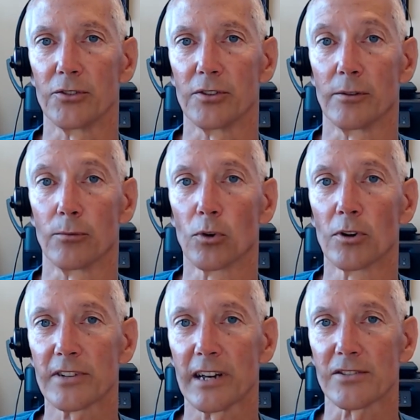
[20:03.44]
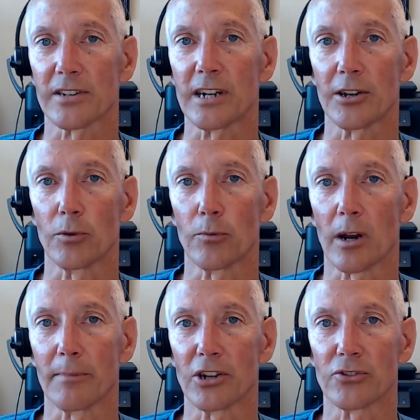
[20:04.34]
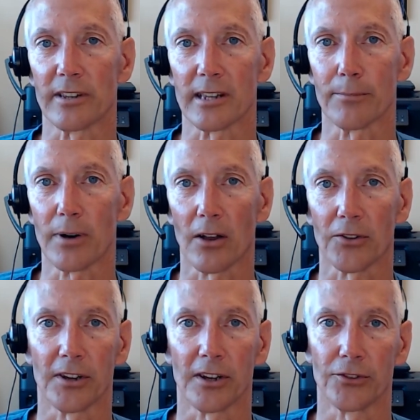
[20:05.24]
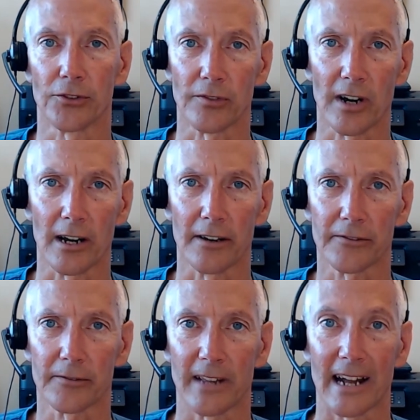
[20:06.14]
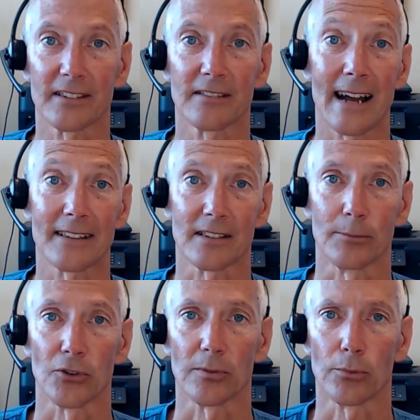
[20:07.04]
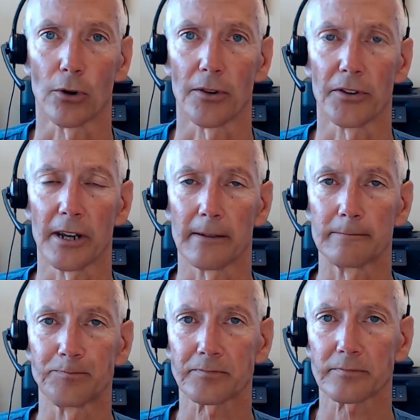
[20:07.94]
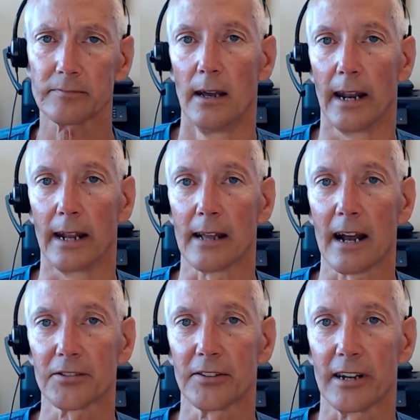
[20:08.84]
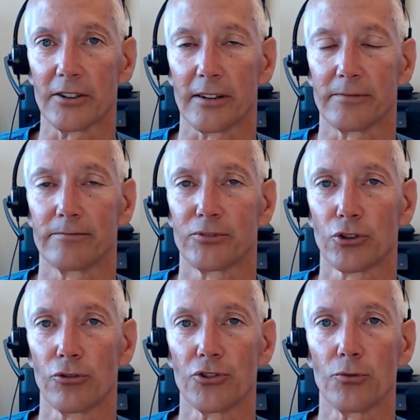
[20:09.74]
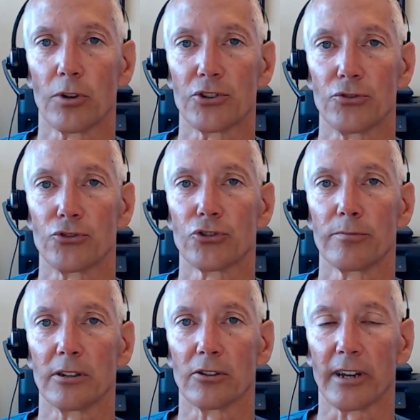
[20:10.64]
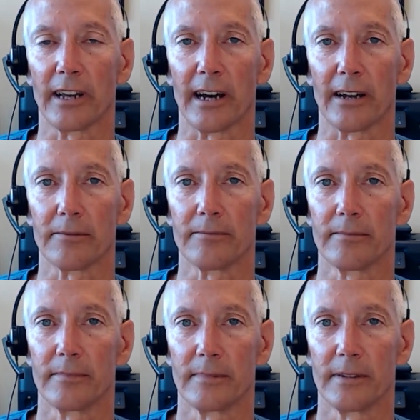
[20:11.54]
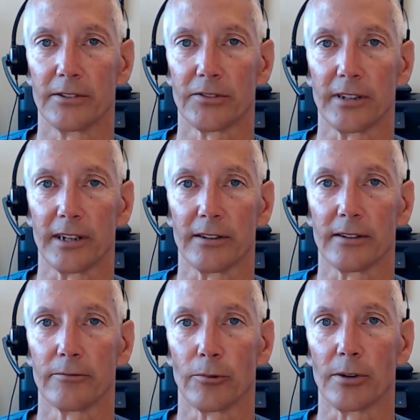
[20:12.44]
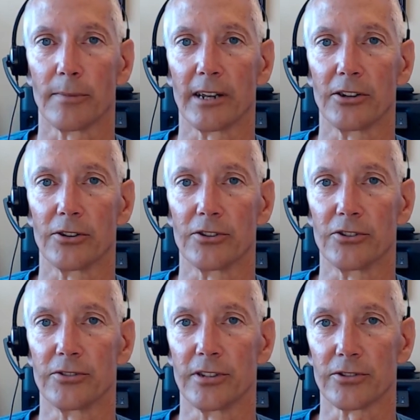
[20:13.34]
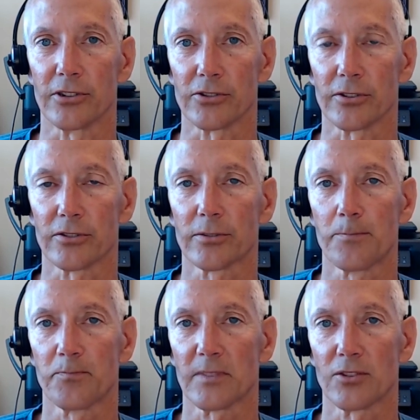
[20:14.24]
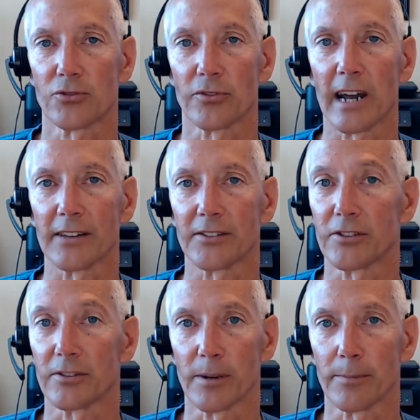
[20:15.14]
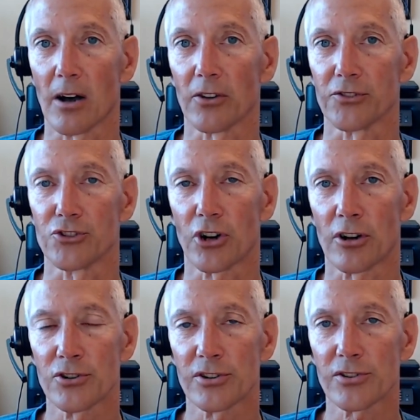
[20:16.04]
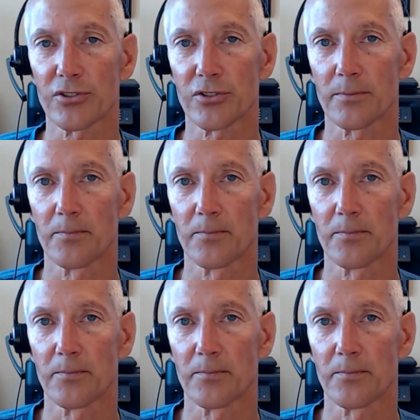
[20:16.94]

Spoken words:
in the worst case scenario, you want to make sure that that policy can survive. That's the most important thing. And then lastly, I showed you what you should be looking at instead when you're making your decisions. So that's the policy charges,